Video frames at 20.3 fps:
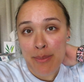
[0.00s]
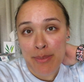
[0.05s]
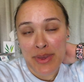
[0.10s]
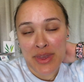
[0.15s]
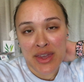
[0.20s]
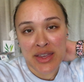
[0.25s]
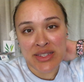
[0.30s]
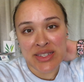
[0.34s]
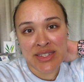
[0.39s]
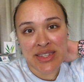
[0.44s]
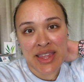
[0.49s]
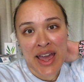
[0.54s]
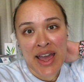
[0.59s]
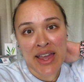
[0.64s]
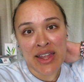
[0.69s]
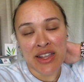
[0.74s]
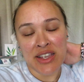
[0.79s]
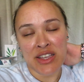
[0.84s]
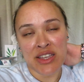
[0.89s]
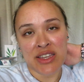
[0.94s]
because
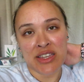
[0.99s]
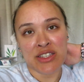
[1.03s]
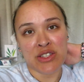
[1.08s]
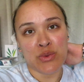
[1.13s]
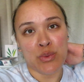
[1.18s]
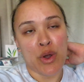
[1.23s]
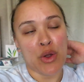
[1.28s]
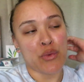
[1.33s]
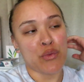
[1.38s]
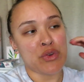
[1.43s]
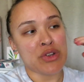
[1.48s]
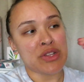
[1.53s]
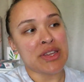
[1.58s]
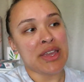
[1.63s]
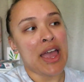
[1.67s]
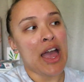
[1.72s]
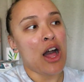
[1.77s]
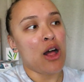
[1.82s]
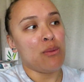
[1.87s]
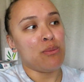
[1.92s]
that is what
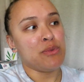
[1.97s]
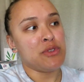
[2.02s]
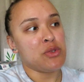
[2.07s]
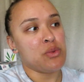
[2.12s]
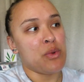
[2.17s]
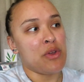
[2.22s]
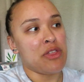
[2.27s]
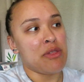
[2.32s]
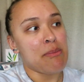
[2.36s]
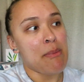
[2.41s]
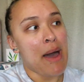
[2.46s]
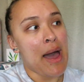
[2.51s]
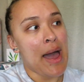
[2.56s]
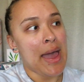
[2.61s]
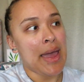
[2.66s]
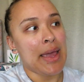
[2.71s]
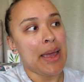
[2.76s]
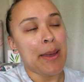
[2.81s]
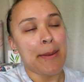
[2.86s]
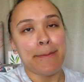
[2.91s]
really helps with
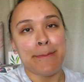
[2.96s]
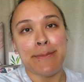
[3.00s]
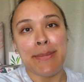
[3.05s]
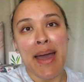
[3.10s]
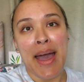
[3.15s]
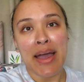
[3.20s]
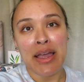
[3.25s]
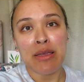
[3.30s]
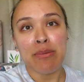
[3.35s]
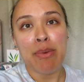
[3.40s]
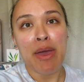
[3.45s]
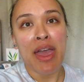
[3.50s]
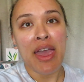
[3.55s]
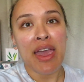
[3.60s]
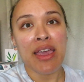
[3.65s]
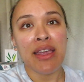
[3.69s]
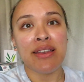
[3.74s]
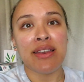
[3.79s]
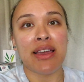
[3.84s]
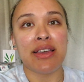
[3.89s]
my back
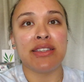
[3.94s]
pain,